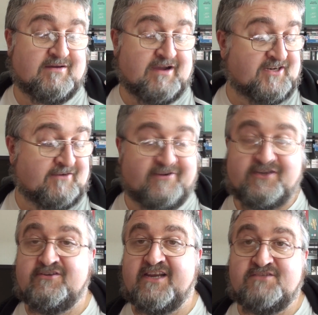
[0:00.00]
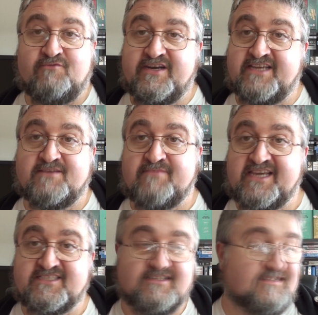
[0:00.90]
I've done a video on this one, it's
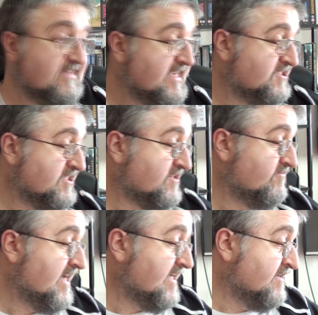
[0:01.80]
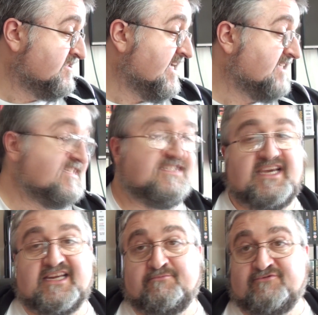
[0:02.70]
amazing. It's just great, and it's nice to
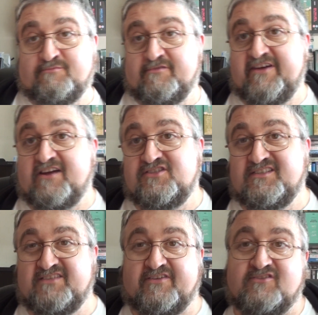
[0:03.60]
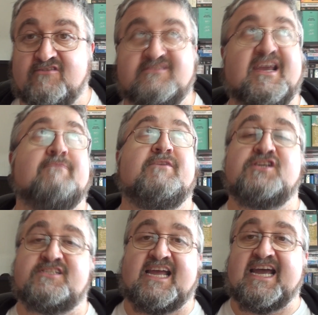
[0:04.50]
see a proper version, because for a long time we
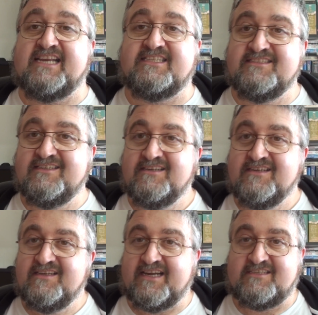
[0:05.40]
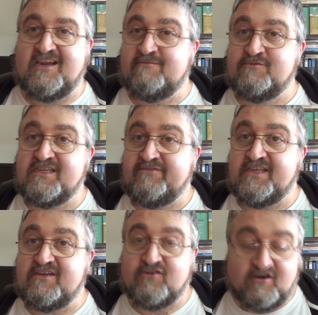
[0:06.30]
just had a terrible
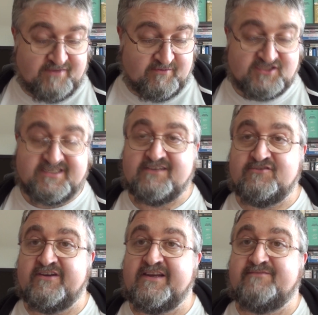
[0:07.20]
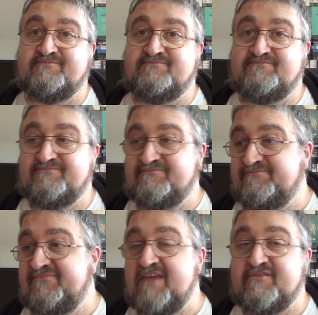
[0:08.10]
DVD copy, which didn't do any
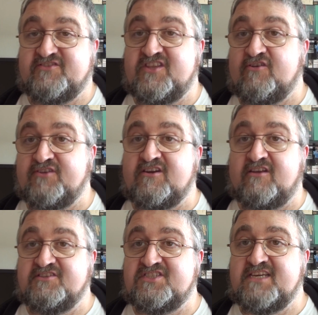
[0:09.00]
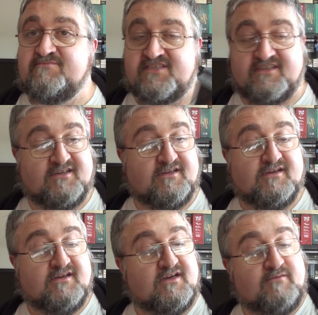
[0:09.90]
favours to all the colour schemes.
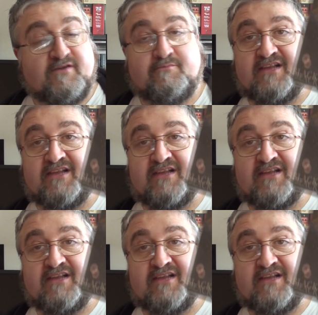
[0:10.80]
We have